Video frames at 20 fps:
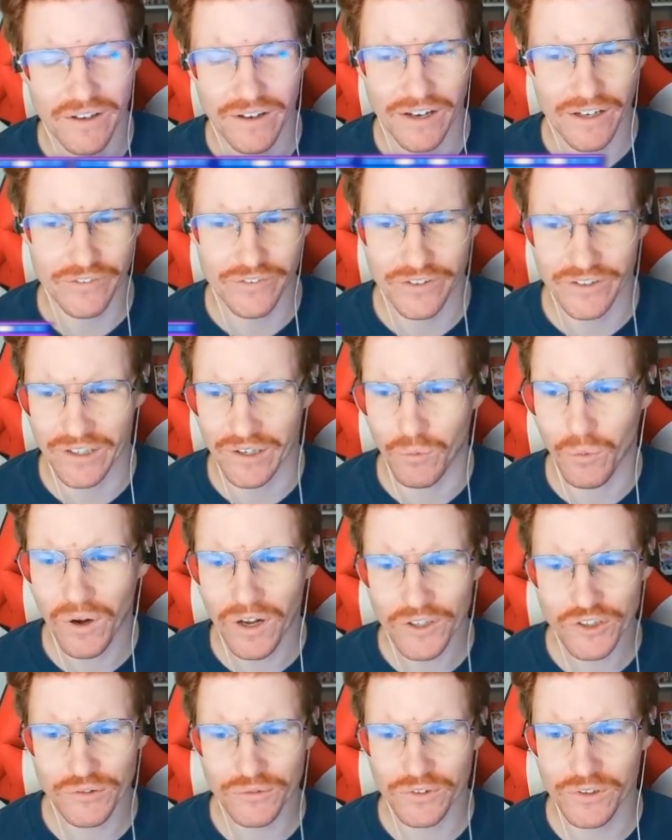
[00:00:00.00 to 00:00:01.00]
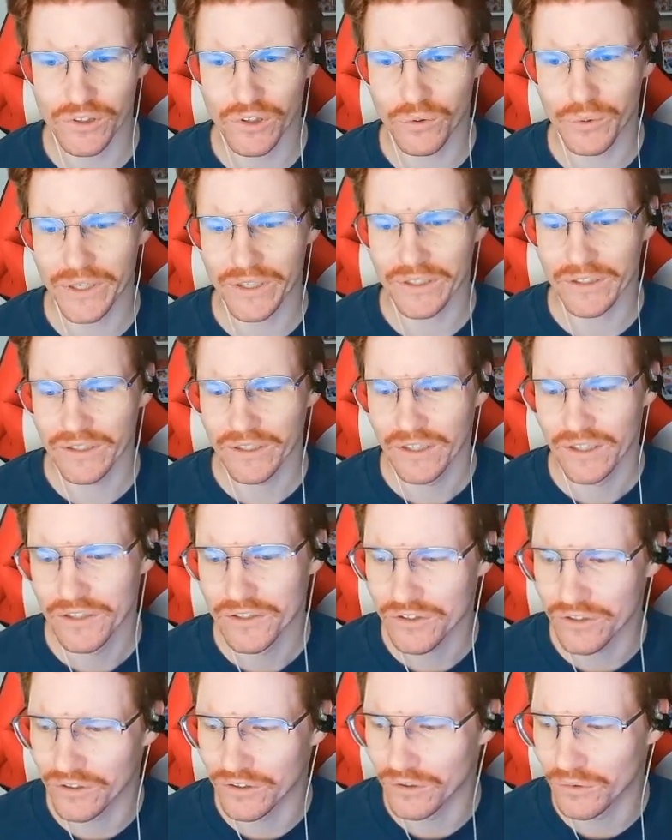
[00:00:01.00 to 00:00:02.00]
I figured I'd watch it real quick.
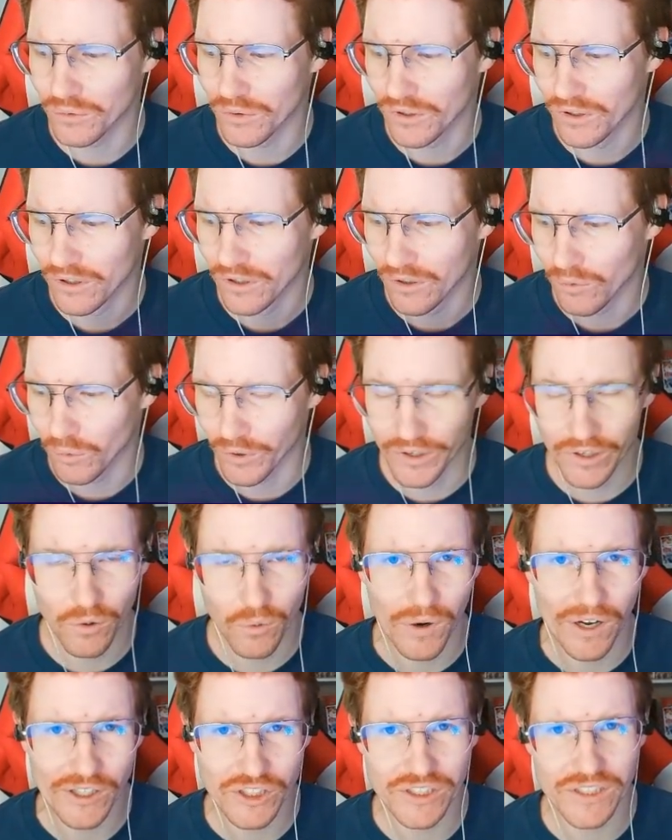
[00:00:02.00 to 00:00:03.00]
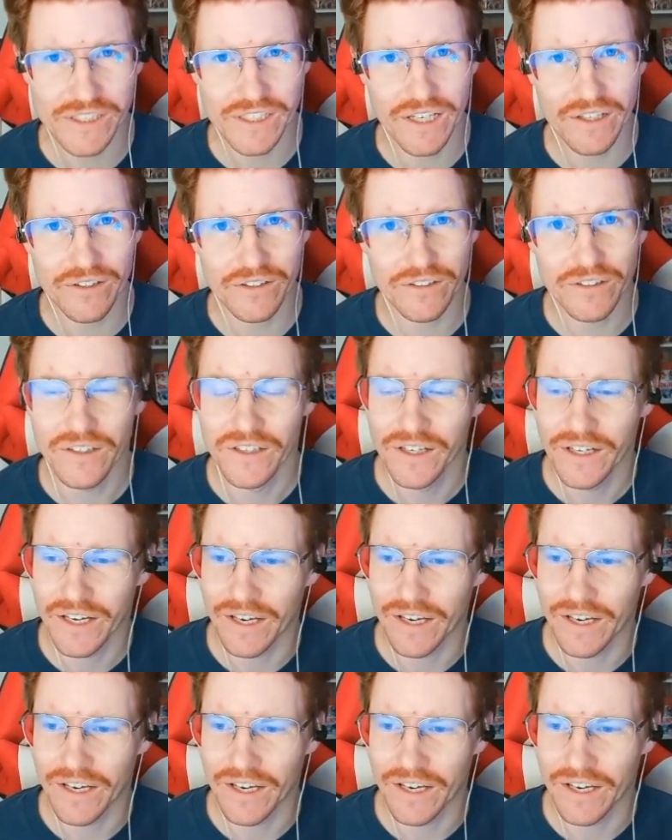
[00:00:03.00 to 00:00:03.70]
So we're gonna watch it together,